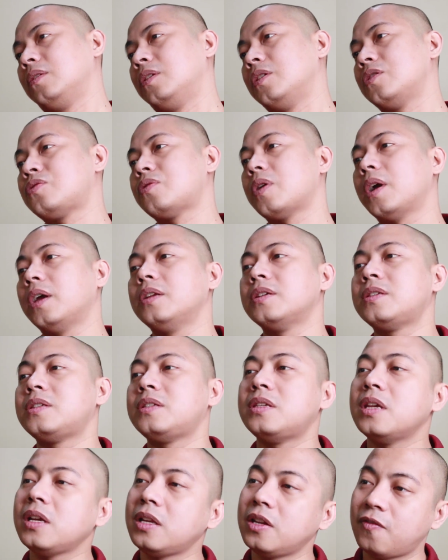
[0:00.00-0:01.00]
they're trying to
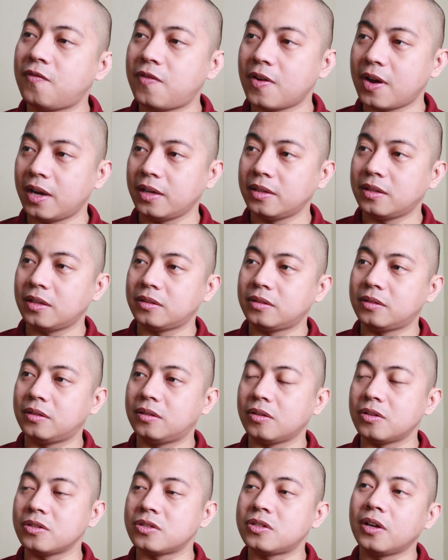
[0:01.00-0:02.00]
signify that
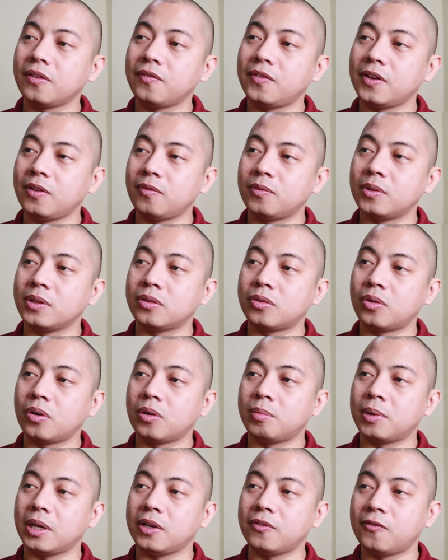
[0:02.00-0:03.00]
the conservative will
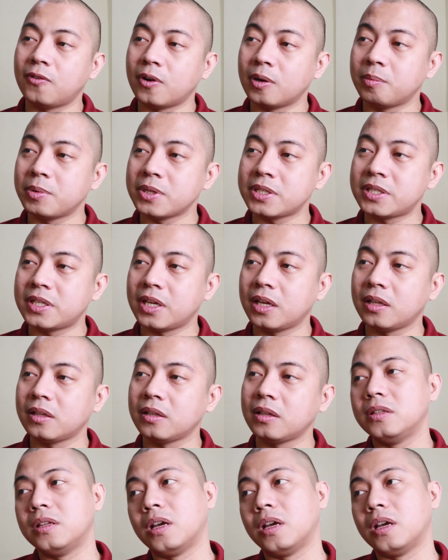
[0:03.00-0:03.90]
grow by 4%,